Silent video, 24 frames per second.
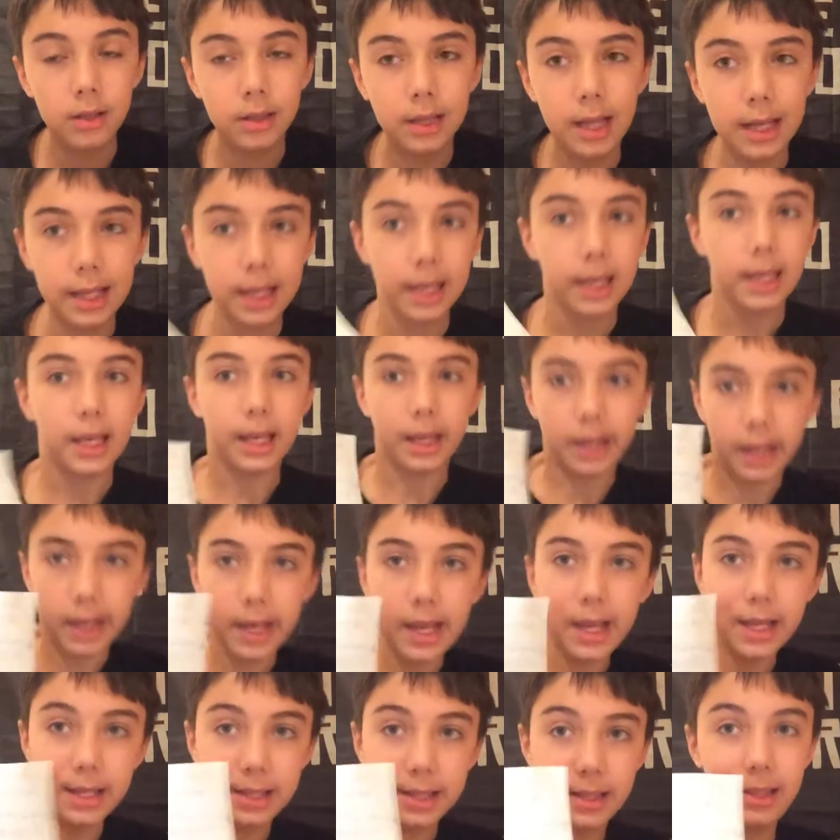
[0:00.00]
Like,
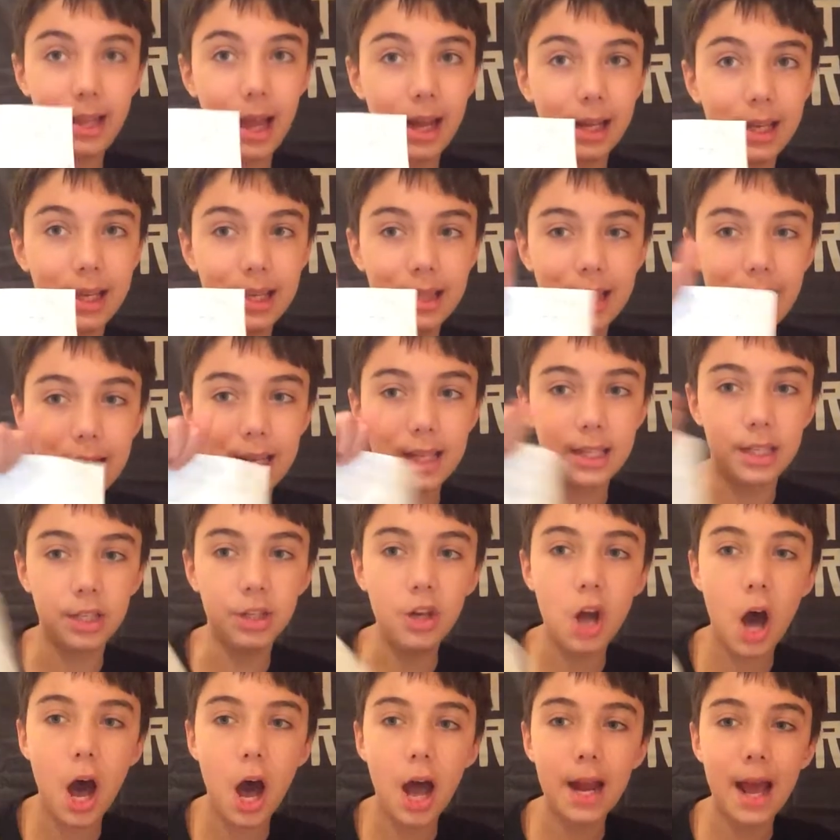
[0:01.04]
he is lucky that he's
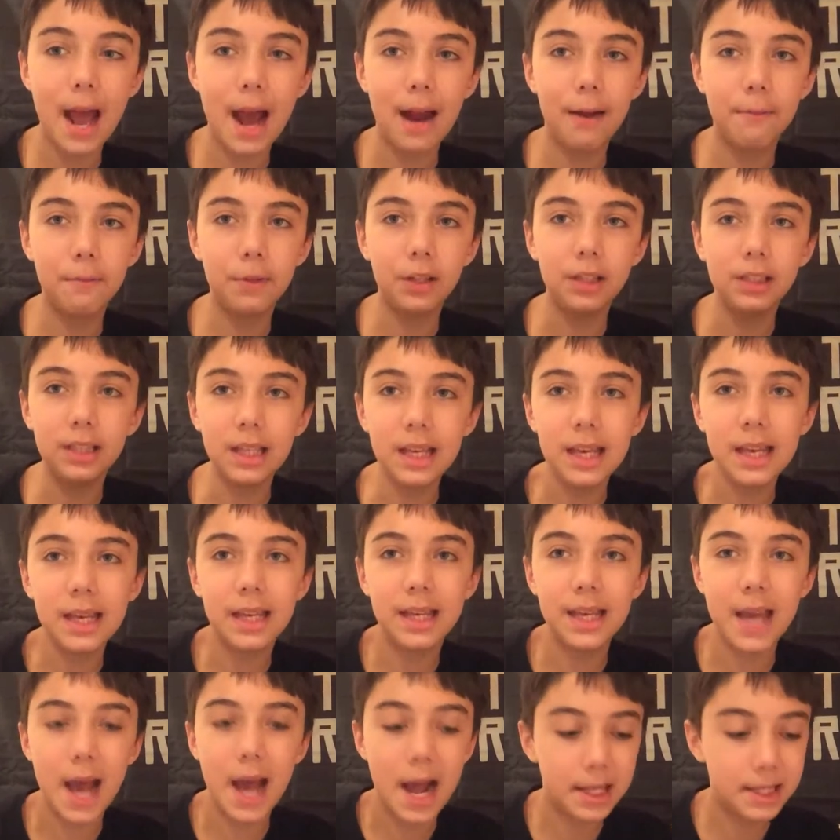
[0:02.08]
not out of the
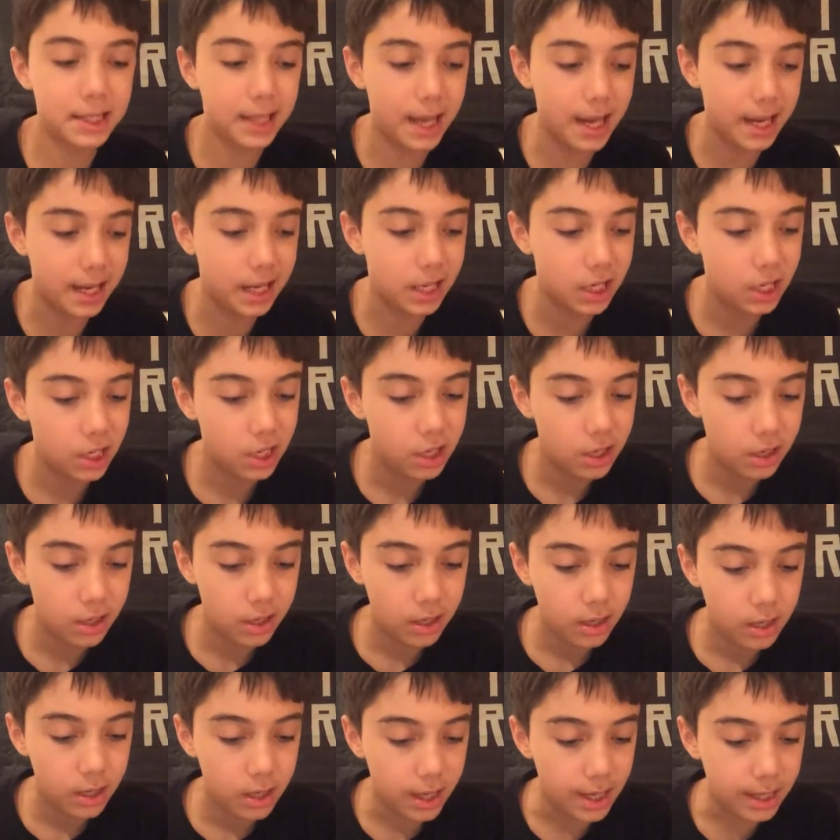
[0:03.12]
league yet. Like,
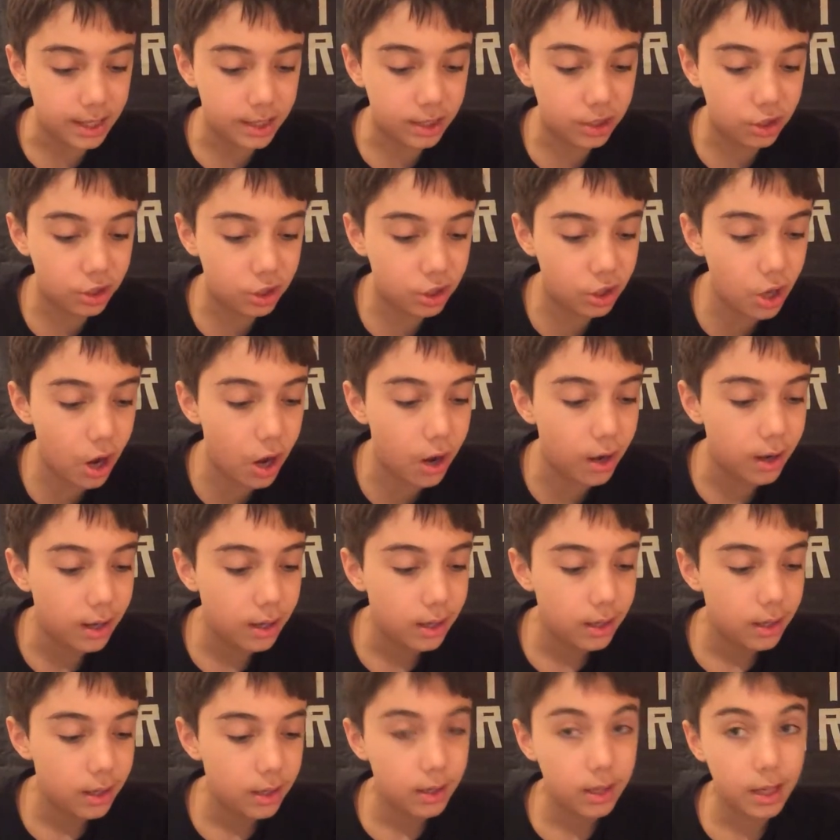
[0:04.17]
it's so
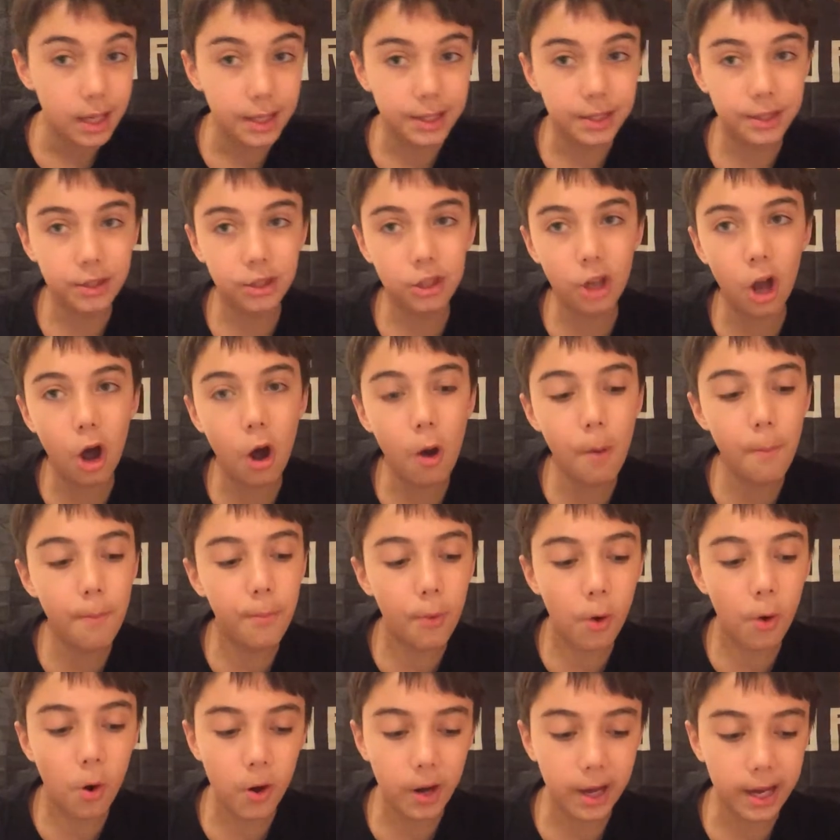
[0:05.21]

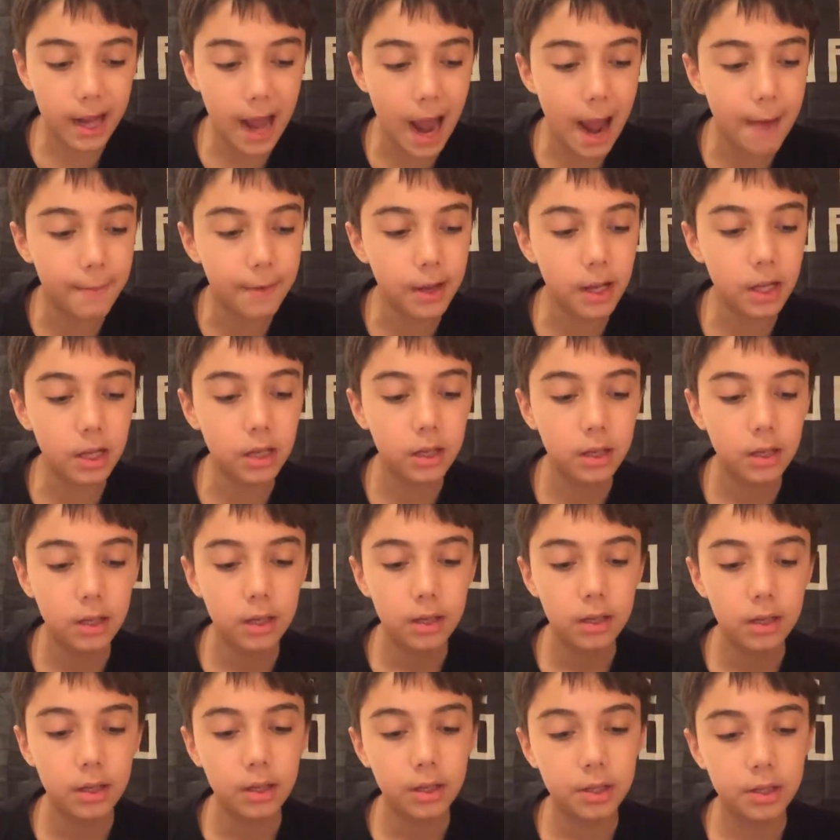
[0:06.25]
boring having
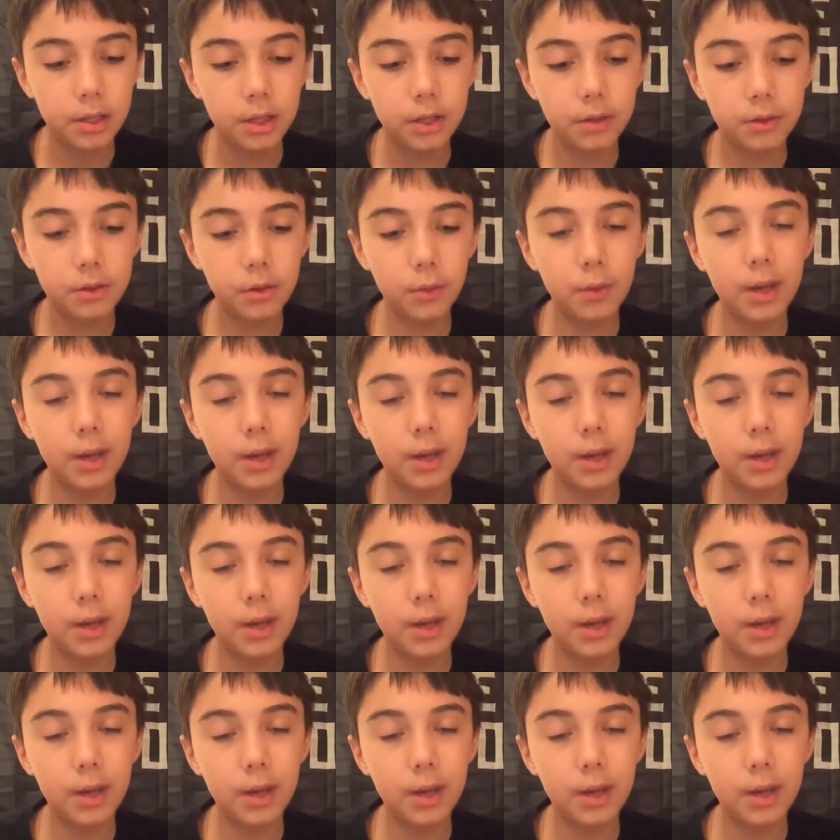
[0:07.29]
to